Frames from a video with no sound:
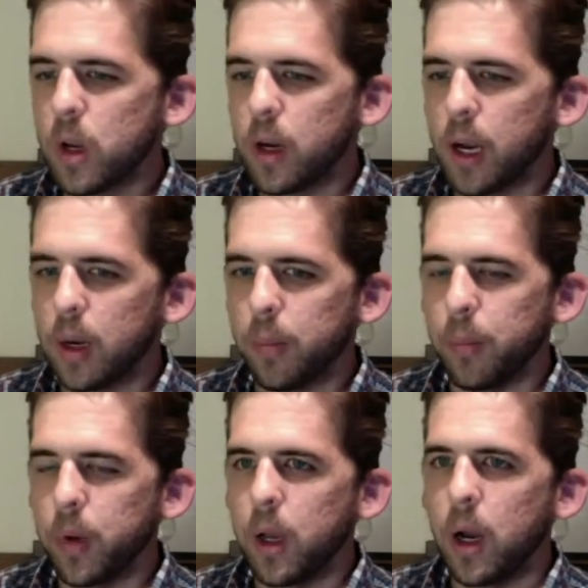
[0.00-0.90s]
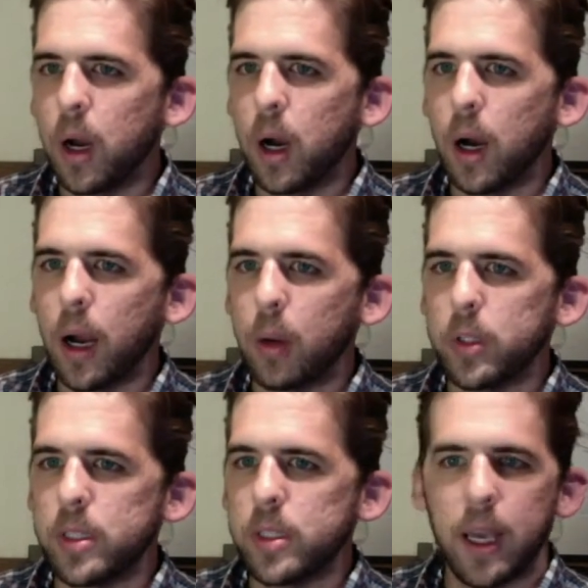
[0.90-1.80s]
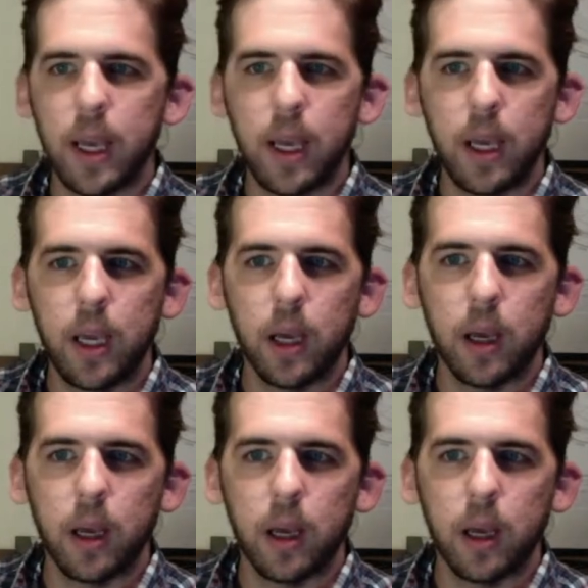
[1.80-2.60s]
I would say,